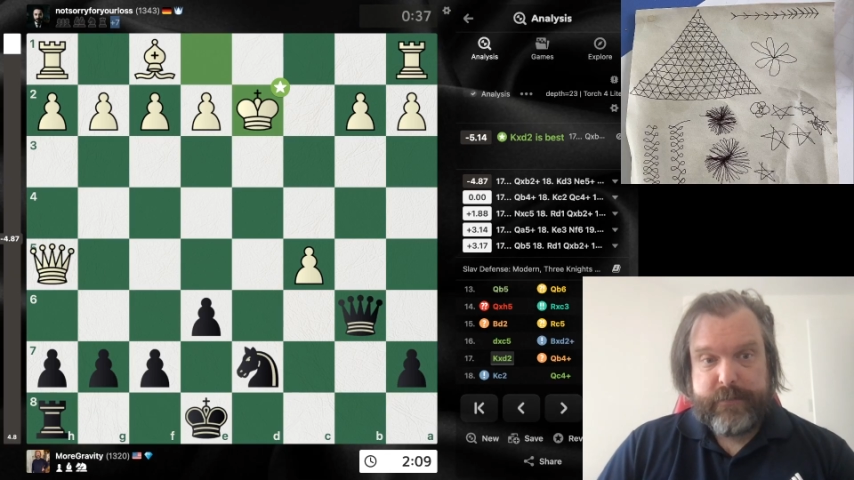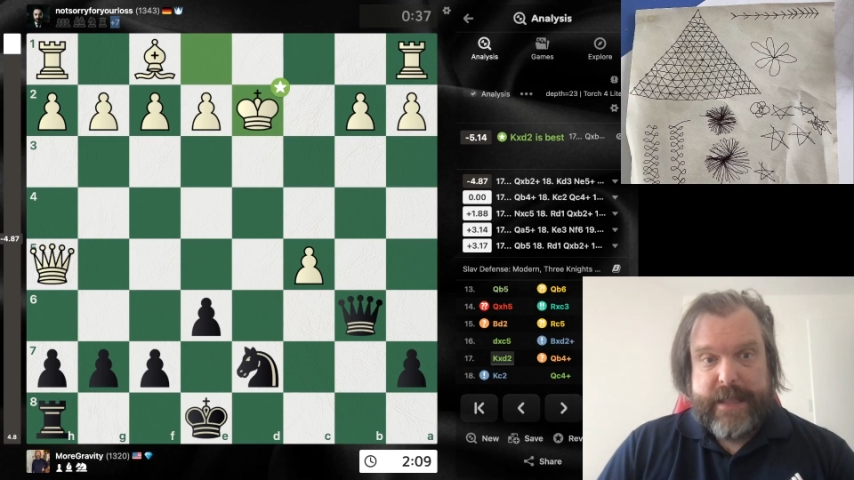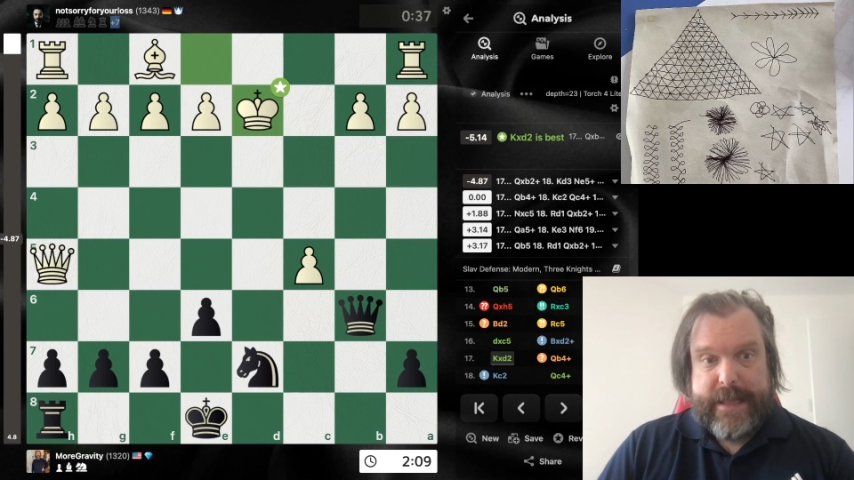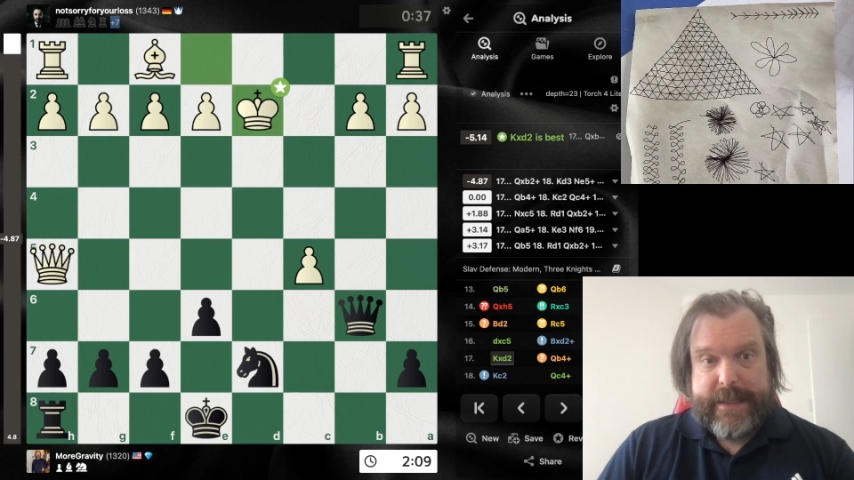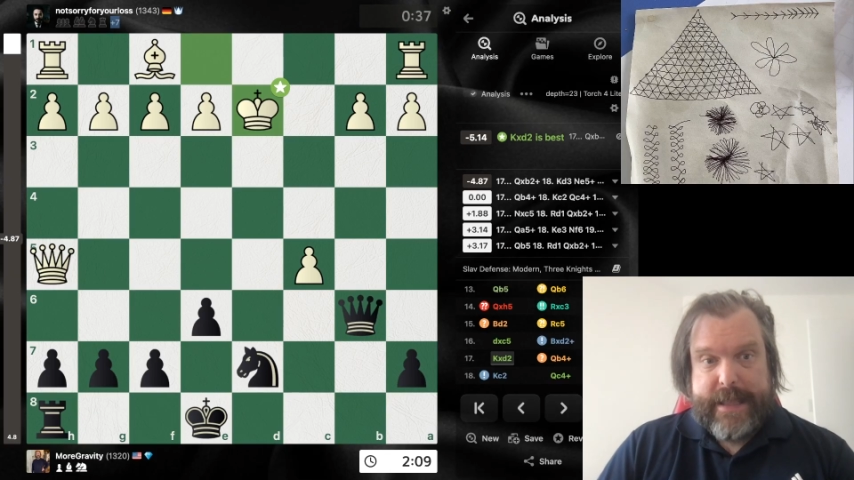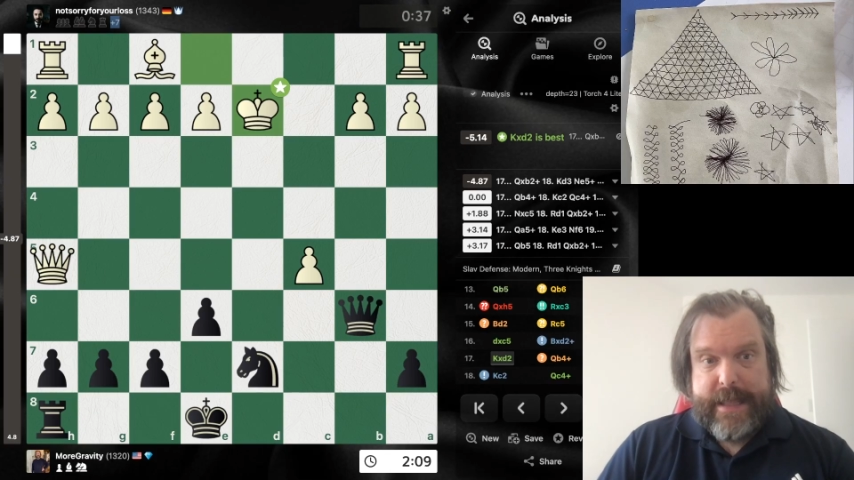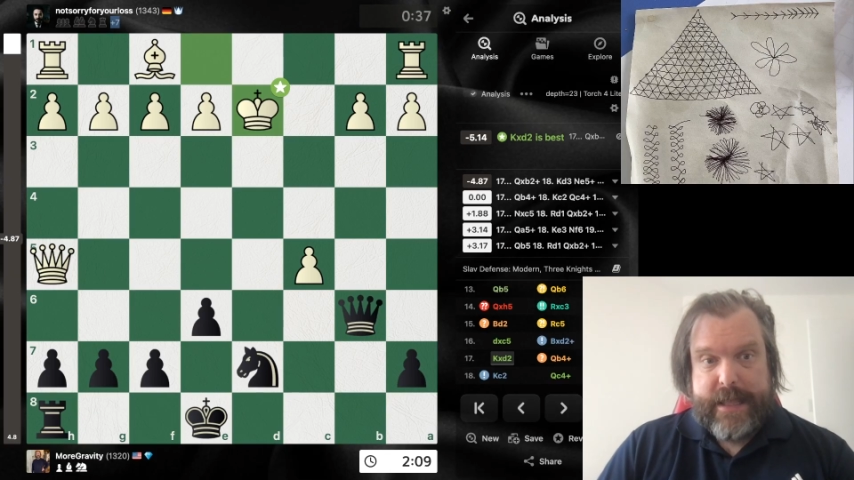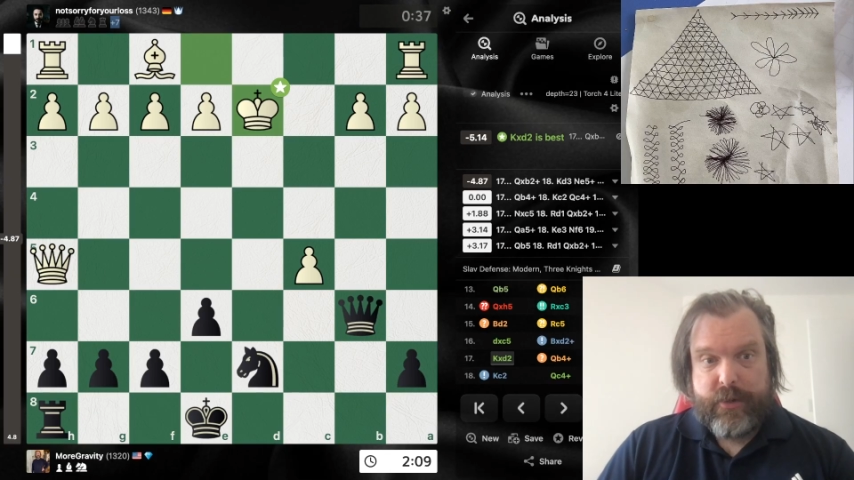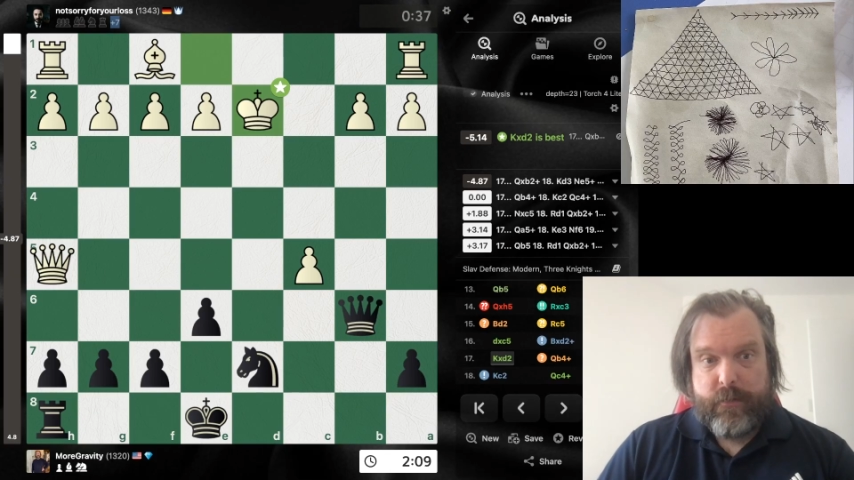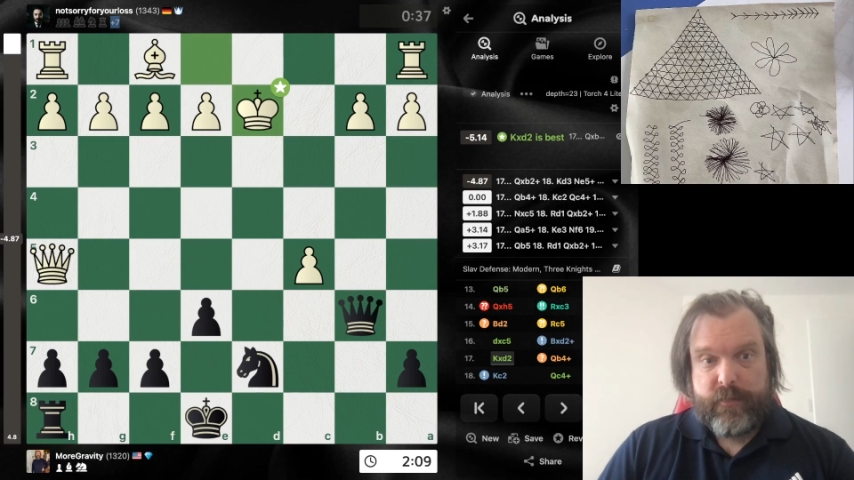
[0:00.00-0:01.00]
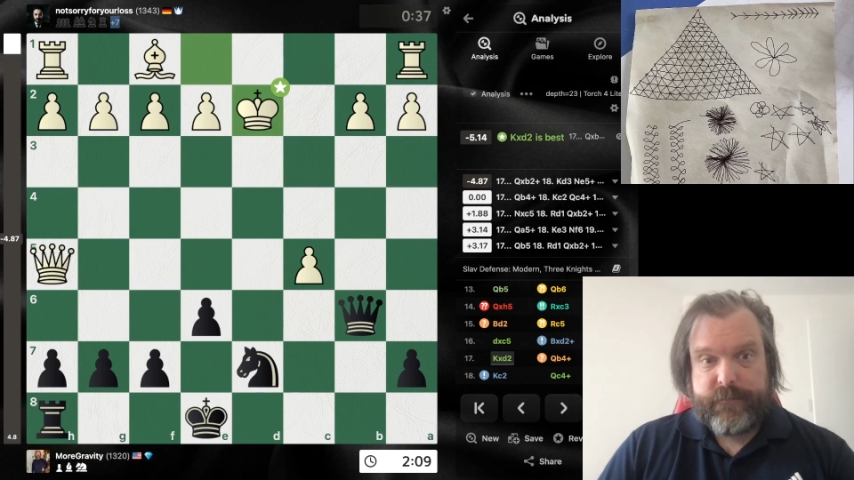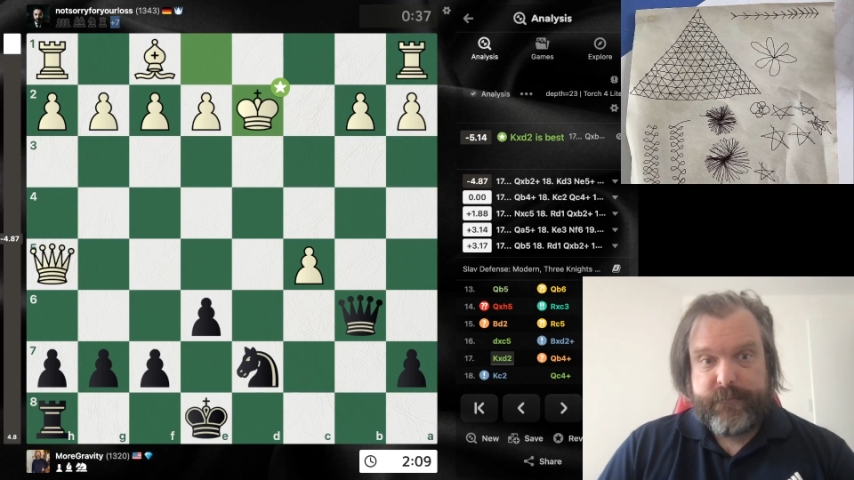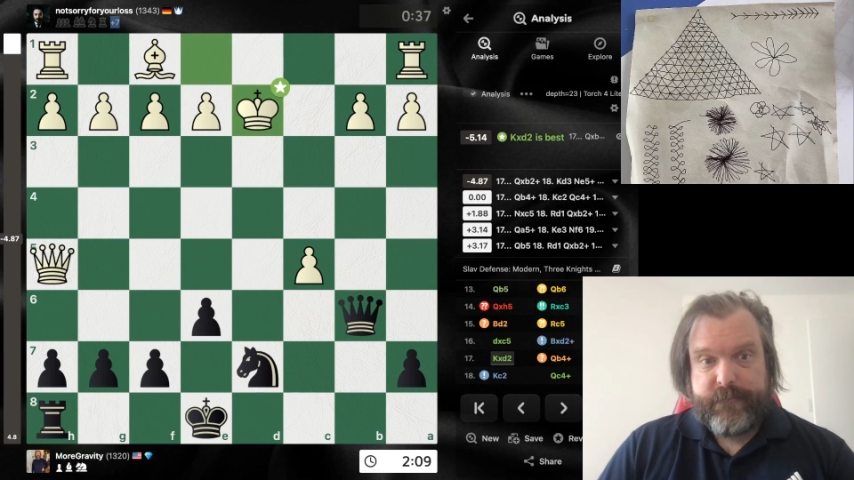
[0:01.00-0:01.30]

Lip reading: black ahead almost